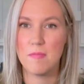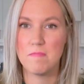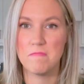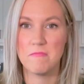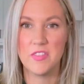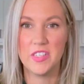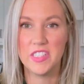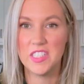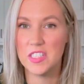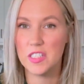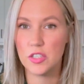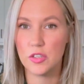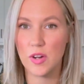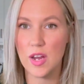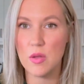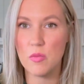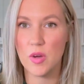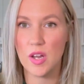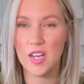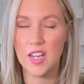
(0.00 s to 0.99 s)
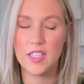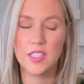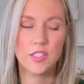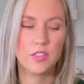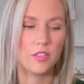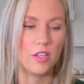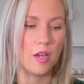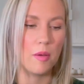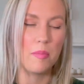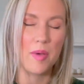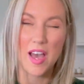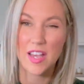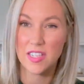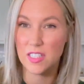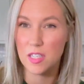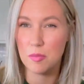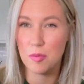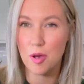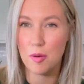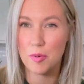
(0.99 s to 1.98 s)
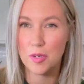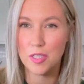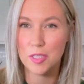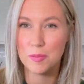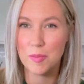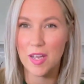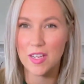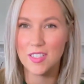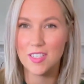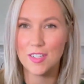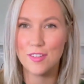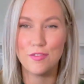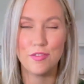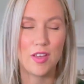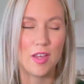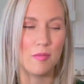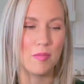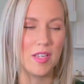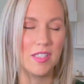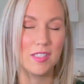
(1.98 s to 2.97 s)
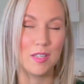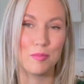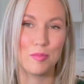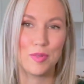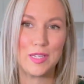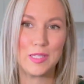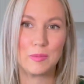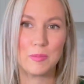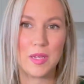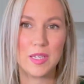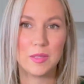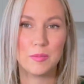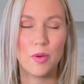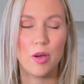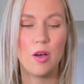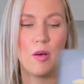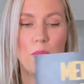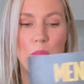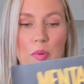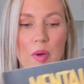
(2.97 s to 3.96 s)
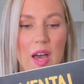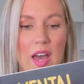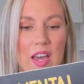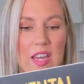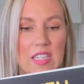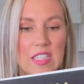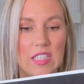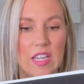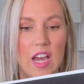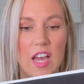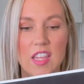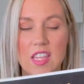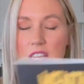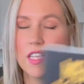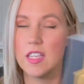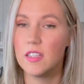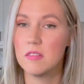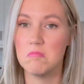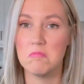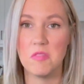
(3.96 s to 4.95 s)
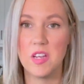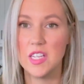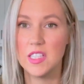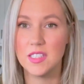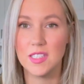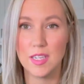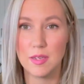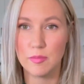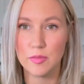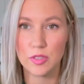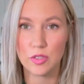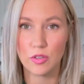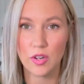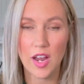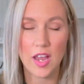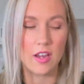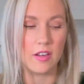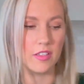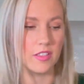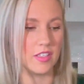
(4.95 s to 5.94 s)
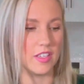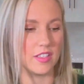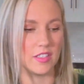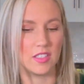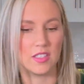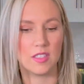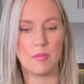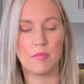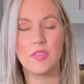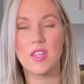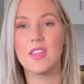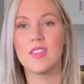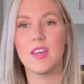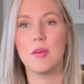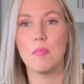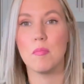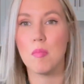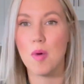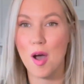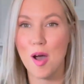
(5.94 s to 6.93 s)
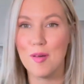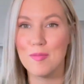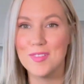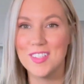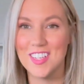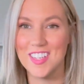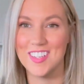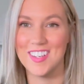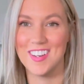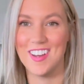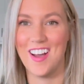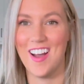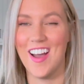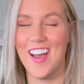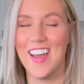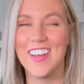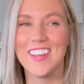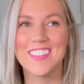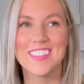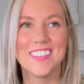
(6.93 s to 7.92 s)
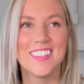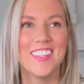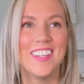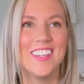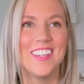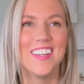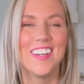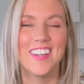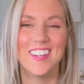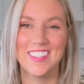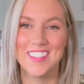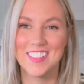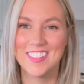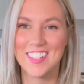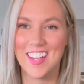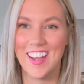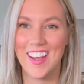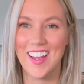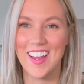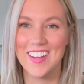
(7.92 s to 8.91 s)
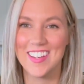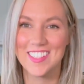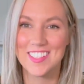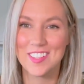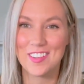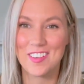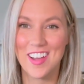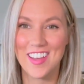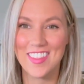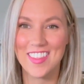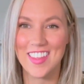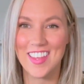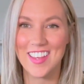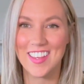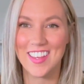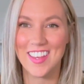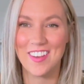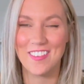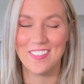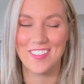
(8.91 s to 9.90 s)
this is a great one. It's a basketball perspective, and my son plays baseball, but I think it seems great. It's something that mom did not assign, so I think it